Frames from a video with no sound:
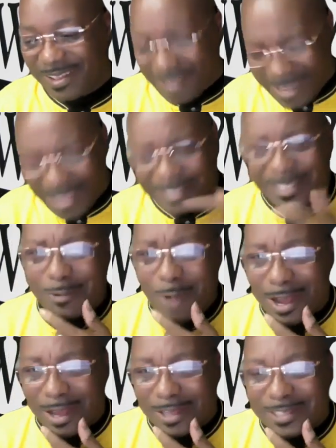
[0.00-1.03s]
Yes, he
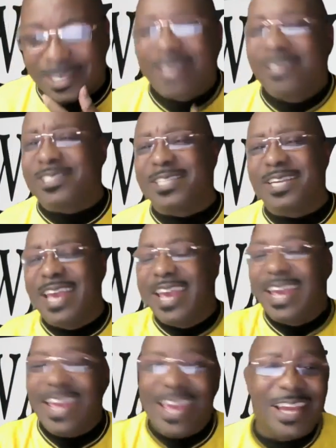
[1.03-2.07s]
was. You see,
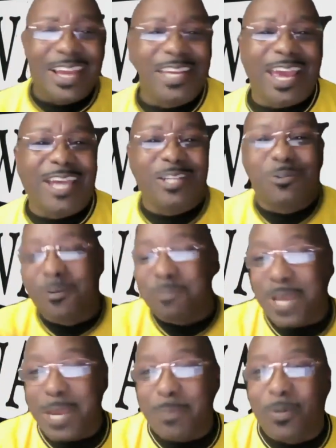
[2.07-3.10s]
he engaged with
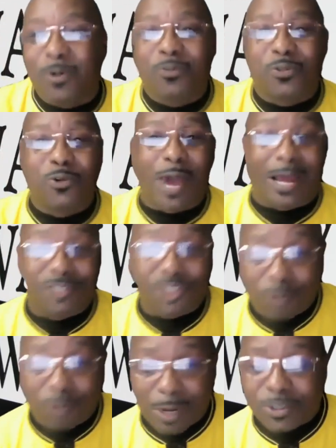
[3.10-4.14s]
people throughout
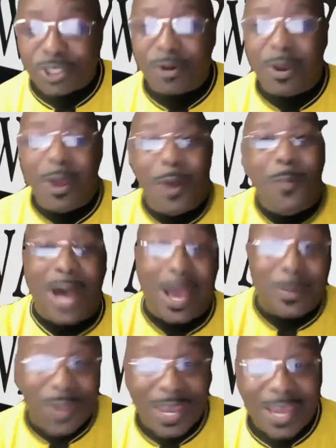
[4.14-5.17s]
scripture by
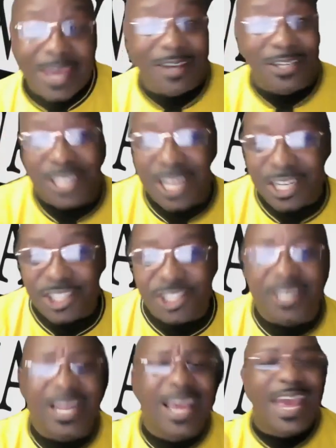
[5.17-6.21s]
paying
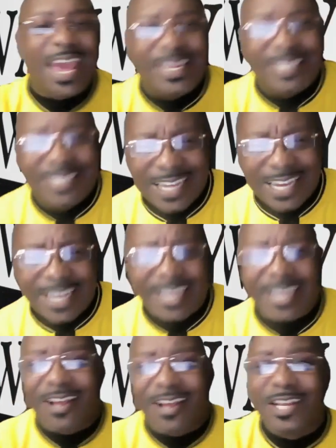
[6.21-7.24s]
attention and
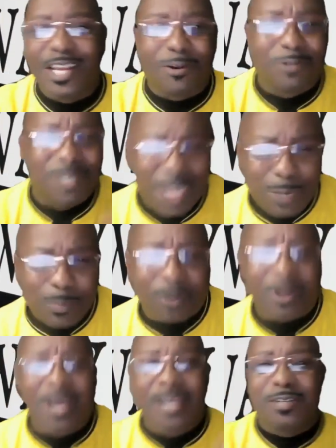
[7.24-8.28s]
digging a little
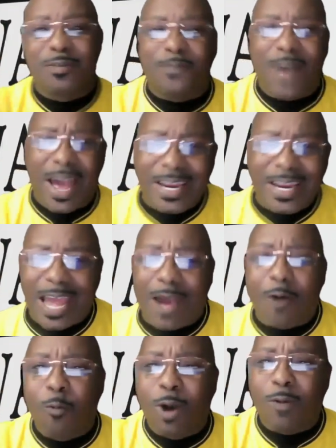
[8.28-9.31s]
deeper to find
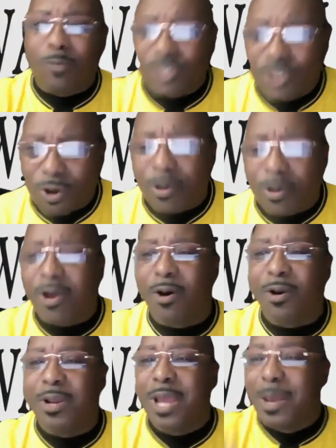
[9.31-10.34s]
out what was going
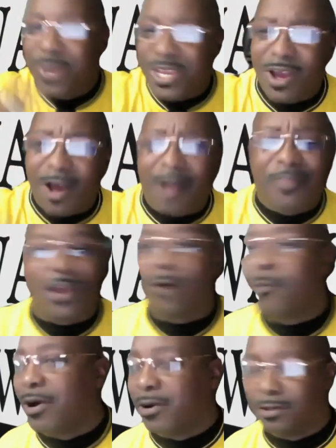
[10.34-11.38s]
on beyond their
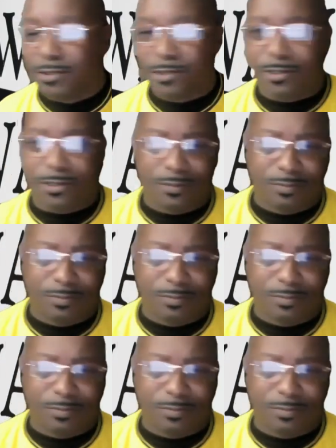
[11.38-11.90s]
words.